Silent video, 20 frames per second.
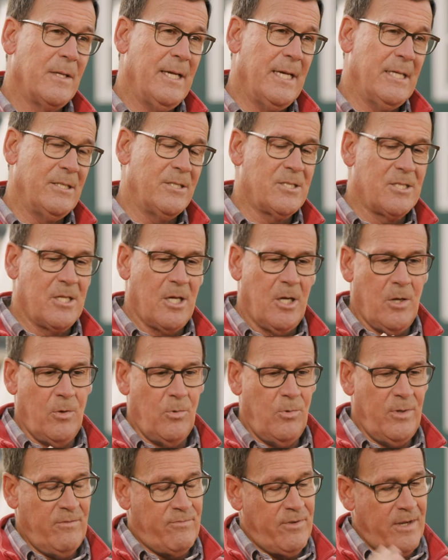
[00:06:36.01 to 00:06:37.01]
And so
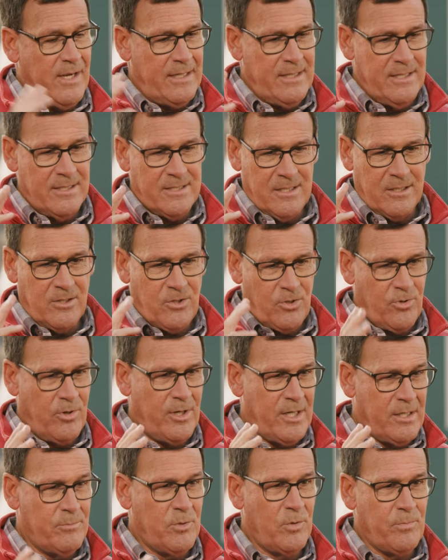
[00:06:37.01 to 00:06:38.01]
we've had this
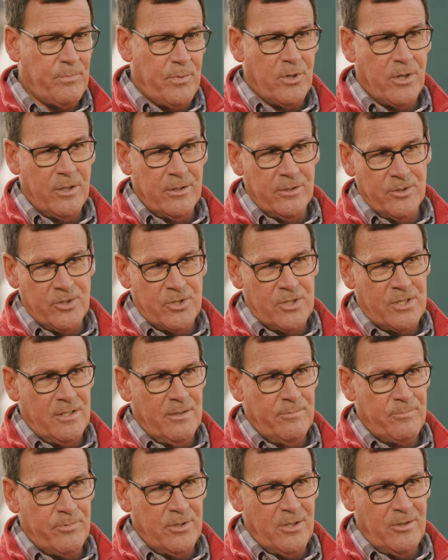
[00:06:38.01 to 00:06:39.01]
incredible
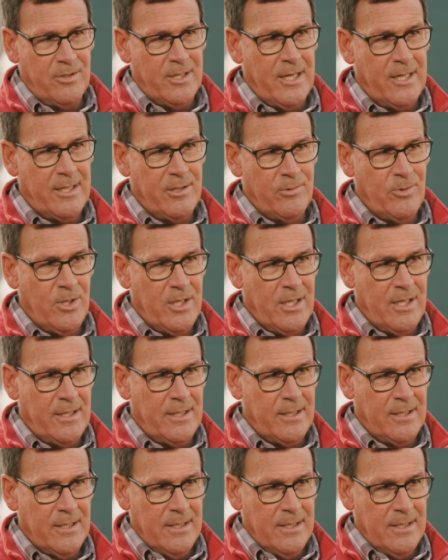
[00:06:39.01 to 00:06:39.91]
partnership with United Way